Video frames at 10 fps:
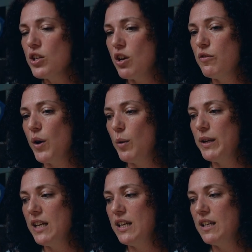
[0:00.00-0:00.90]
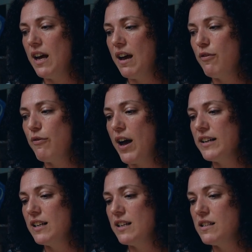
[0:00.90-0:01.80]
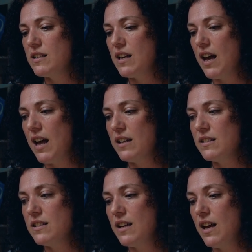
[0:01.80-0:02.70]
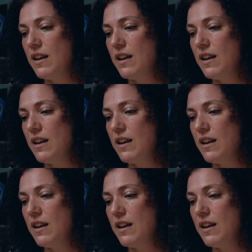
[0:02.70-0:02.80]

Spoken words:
so far been a finalist at,